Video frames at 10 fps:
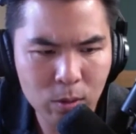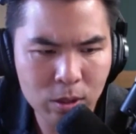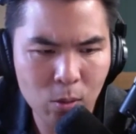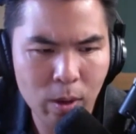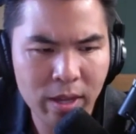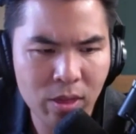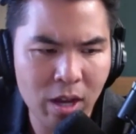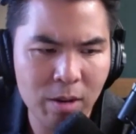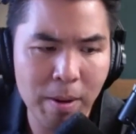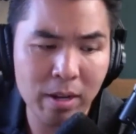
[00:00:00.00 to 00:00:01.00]
was the way he
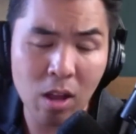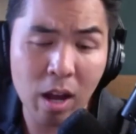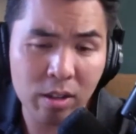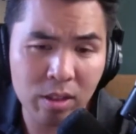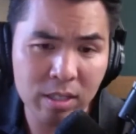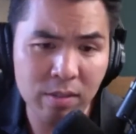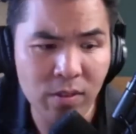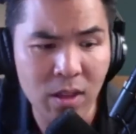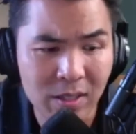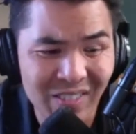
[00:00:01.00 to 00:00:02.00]
thought about a lot of things in
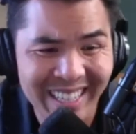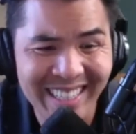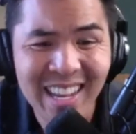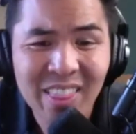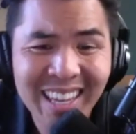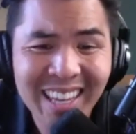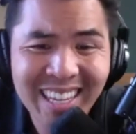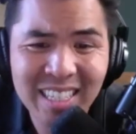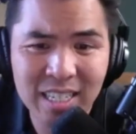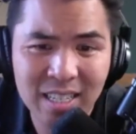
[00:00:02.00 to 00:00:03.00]
philosophy. Is nothing
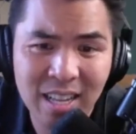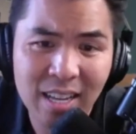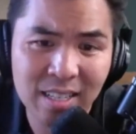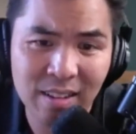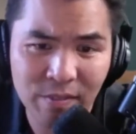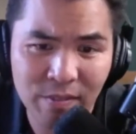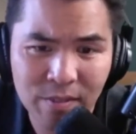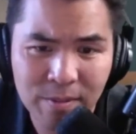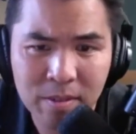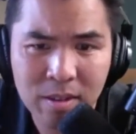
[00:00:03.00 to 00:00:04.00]
is decisive
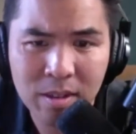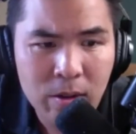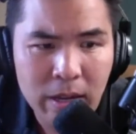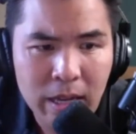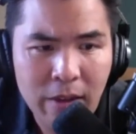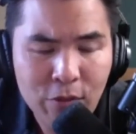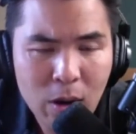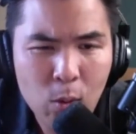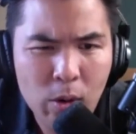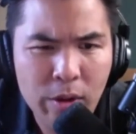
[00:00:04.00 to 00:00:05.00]
if
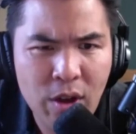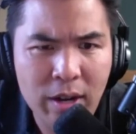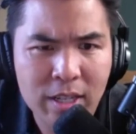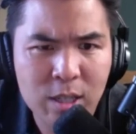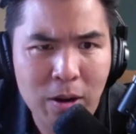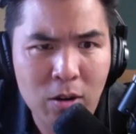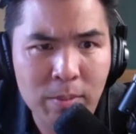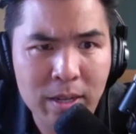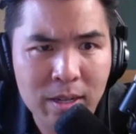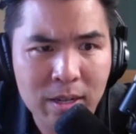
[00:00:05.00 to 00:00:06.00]
there were a thought
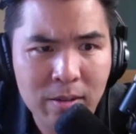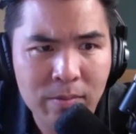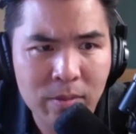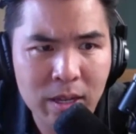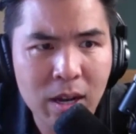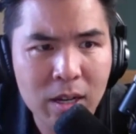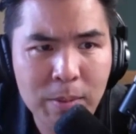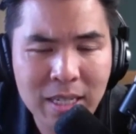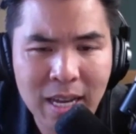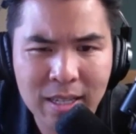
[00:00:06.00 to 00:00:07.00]
experiment, it ought to
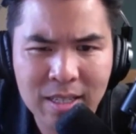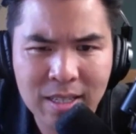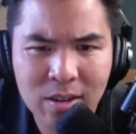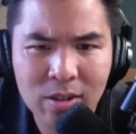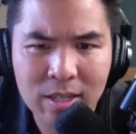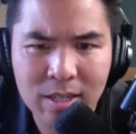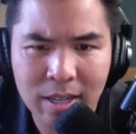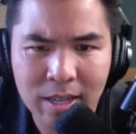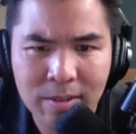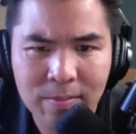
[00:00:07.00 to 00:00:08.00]
be taken
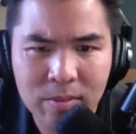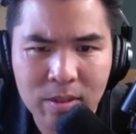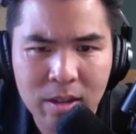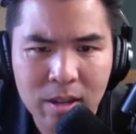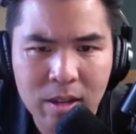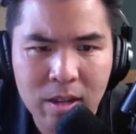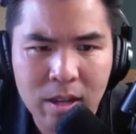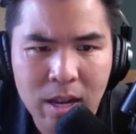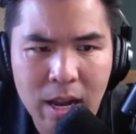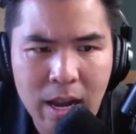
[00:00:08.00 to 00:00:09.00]
seriously.
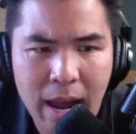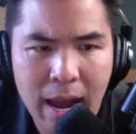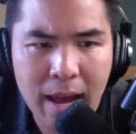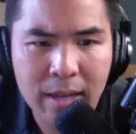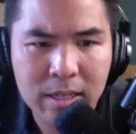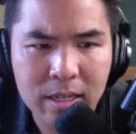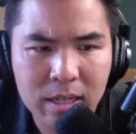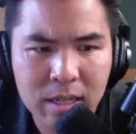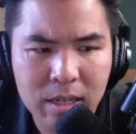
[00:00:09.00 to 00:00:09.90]
And